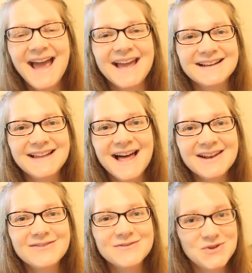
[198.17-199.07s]
and a
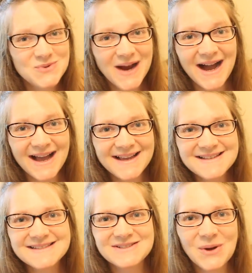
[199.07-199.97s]
lot of you
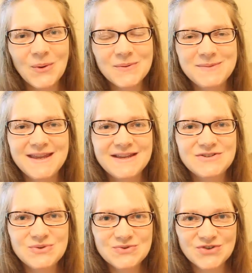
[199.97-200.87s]
guys told me
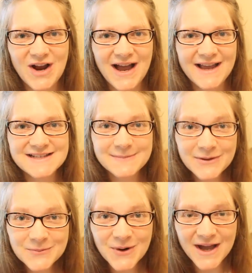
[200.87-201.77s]
to try some
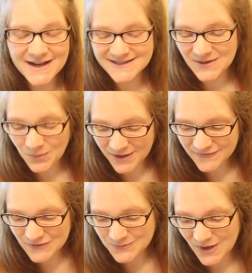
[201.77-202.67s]
other products, and one
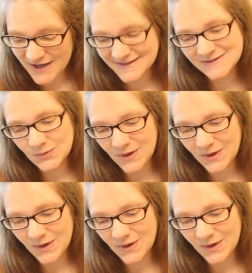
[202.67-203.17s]
of those products